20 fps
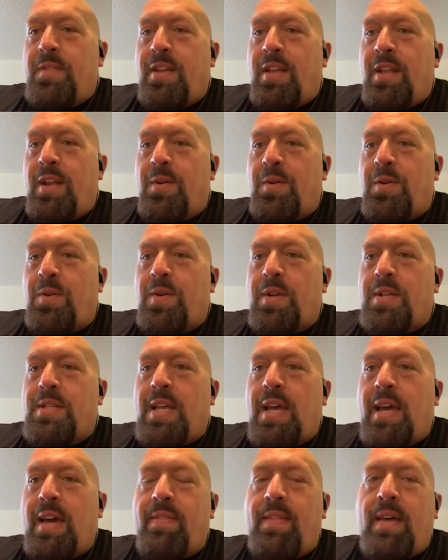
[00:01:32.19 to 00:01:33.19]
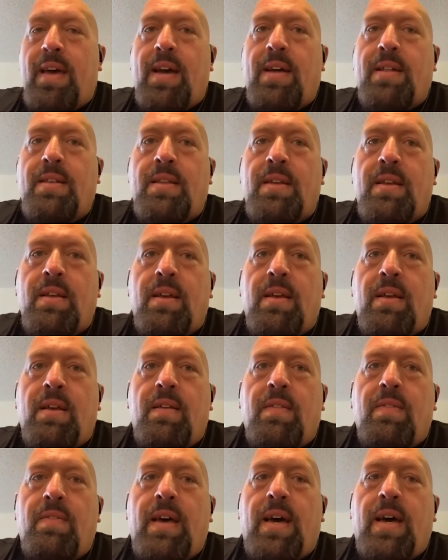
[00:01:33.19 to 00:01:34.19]
You know, Chris had that
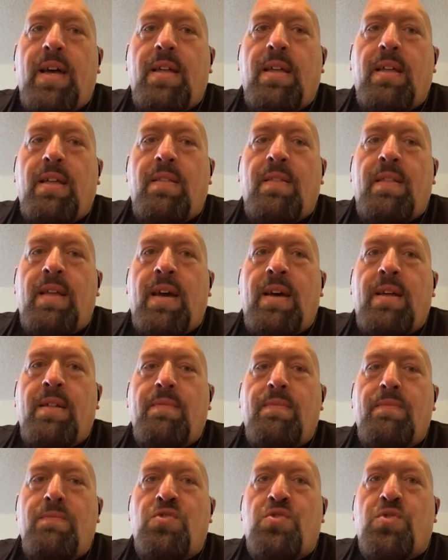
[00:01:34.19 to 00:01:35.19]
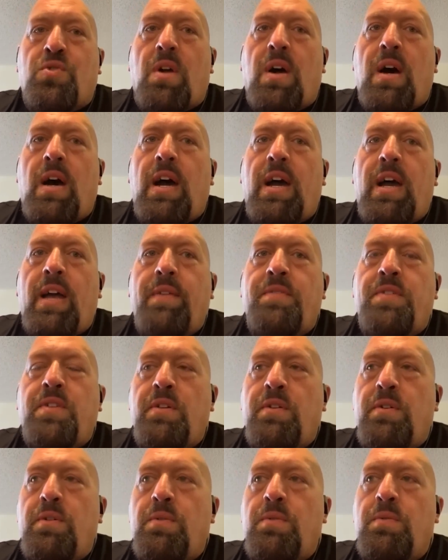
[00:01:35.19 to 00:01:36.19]
that that drive
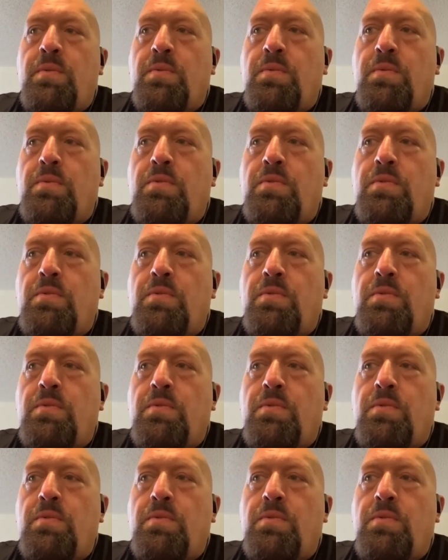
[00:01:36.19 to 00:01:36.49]
to